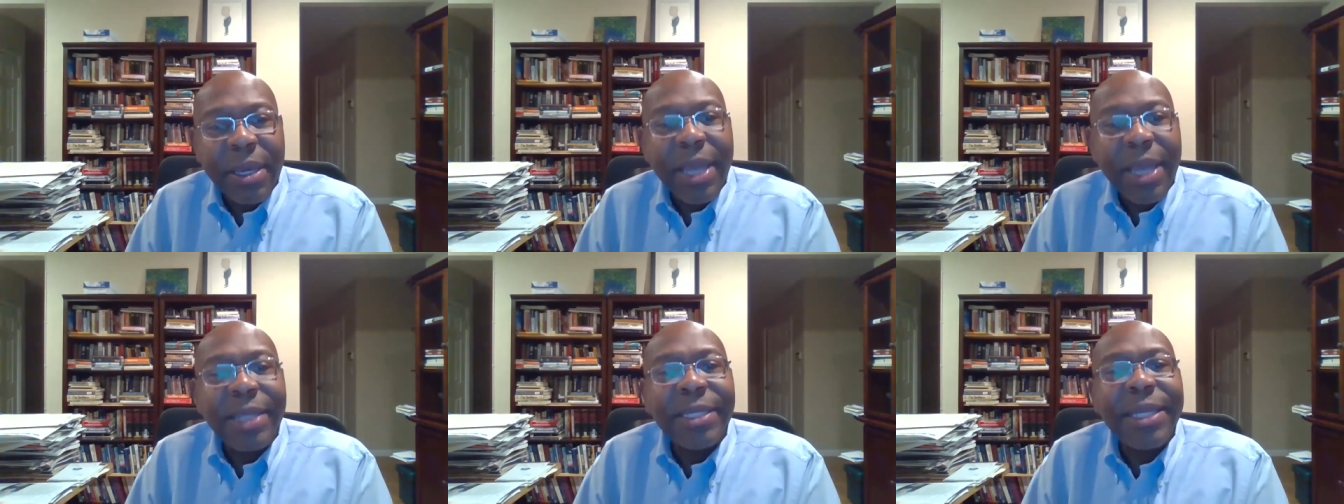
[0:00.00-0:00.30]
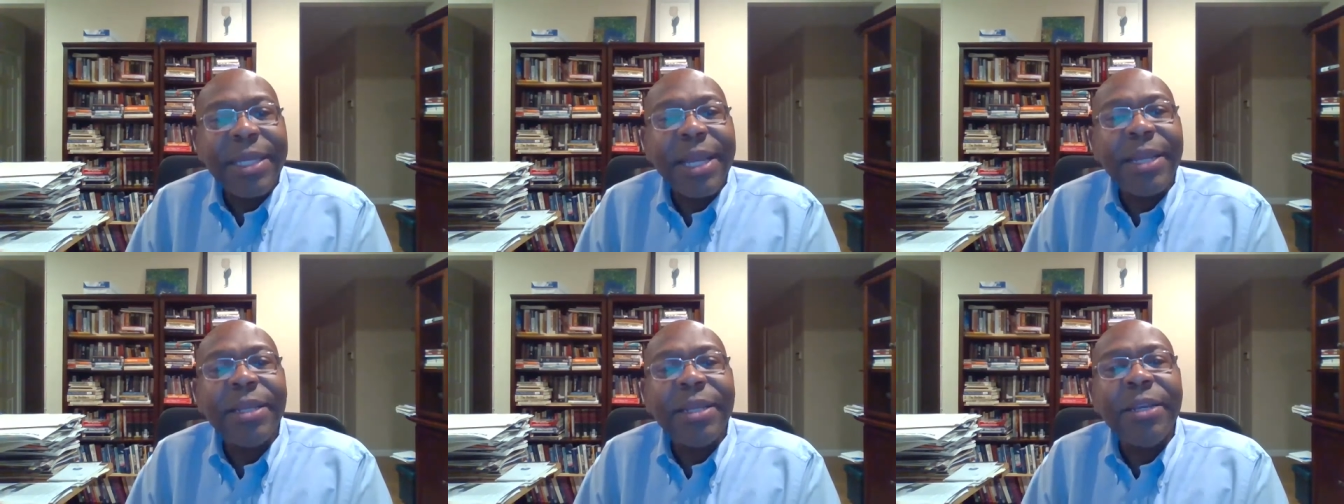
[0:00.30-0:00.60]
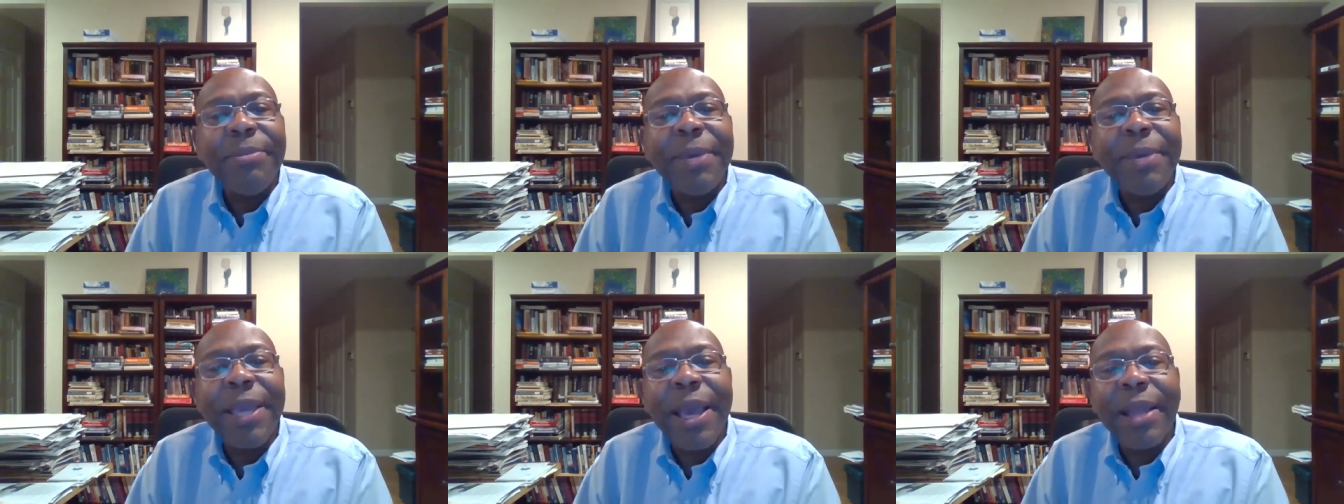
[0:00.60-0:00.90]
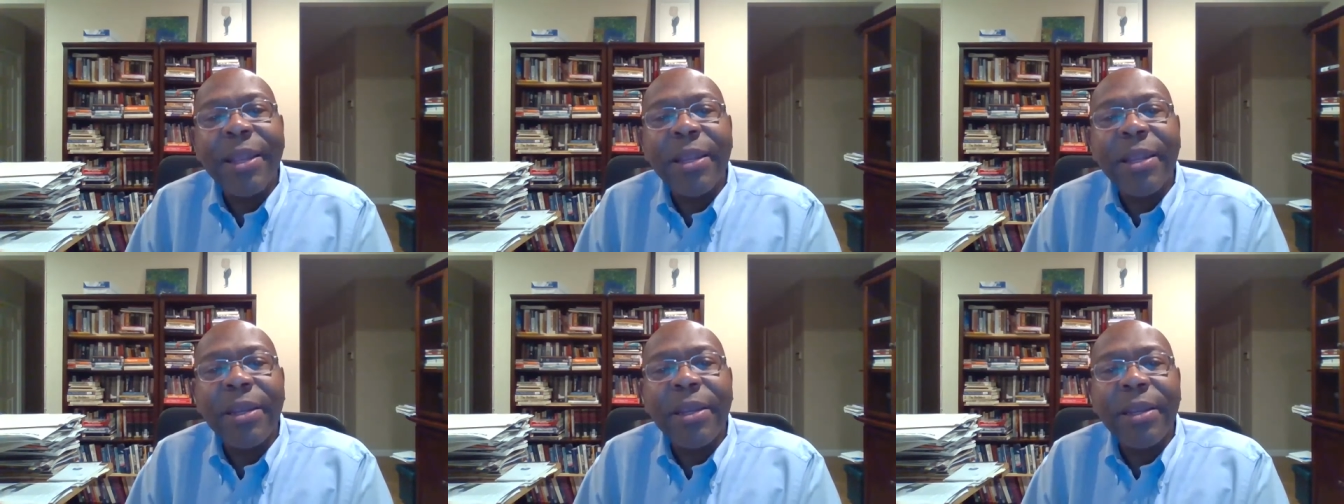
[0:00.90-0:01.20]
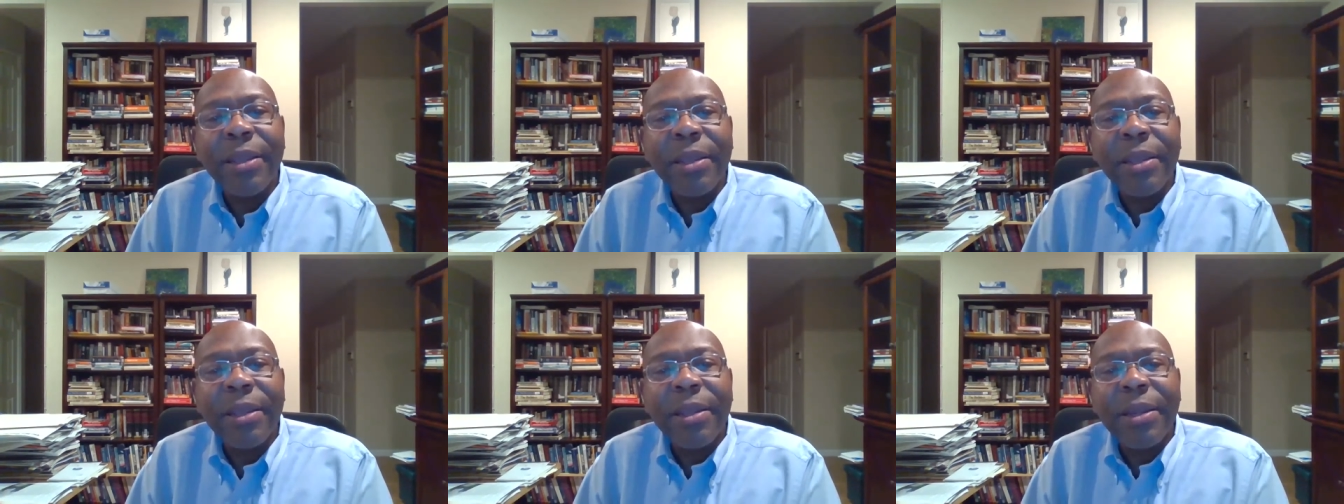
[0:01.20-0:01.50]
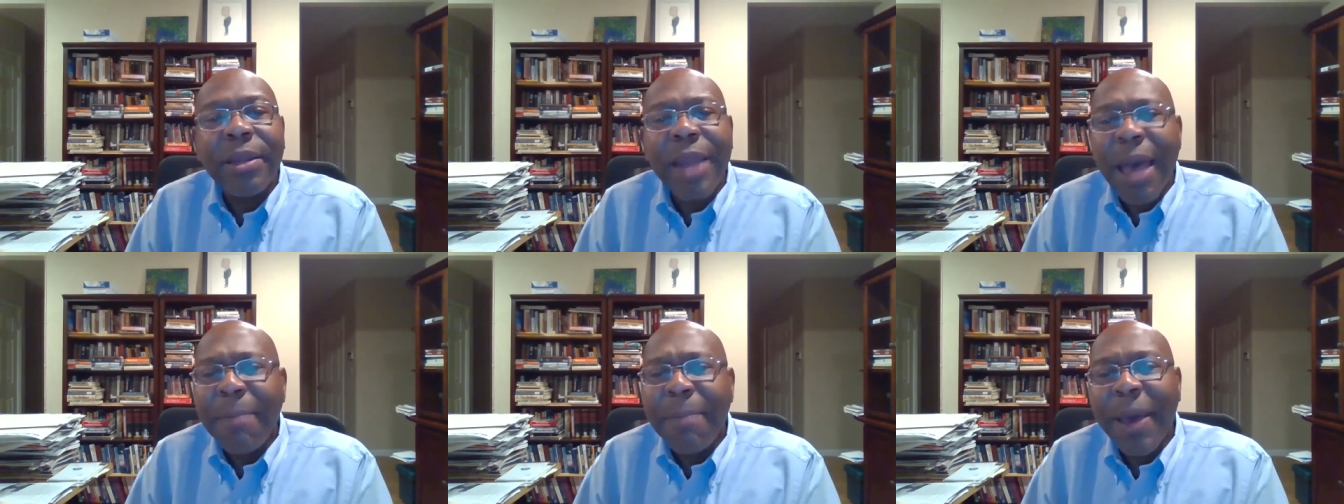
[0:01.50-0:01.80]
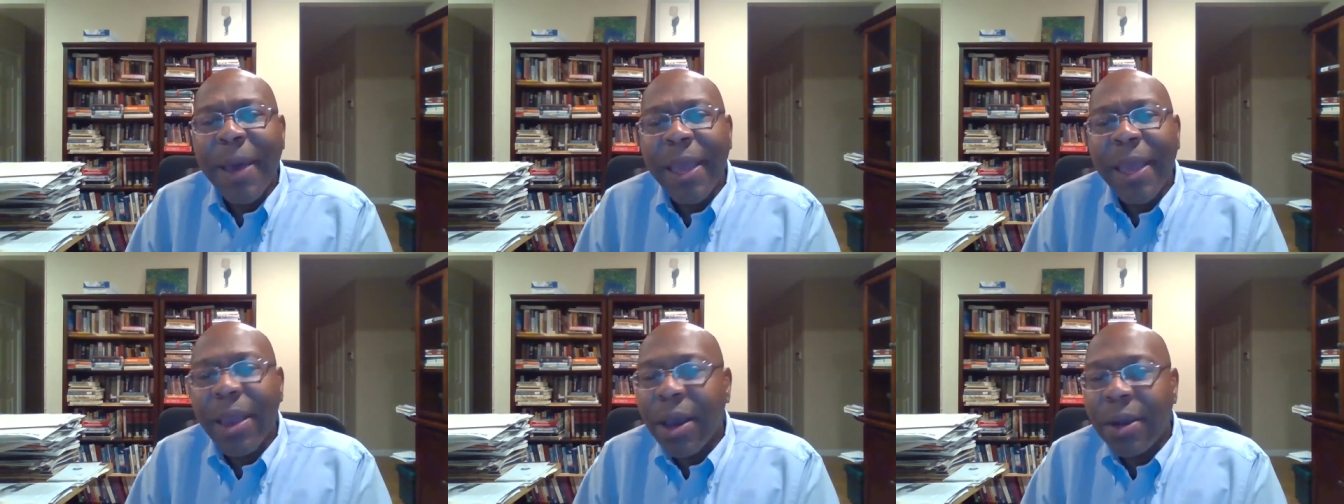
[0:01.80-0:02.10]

and tended to be headed not by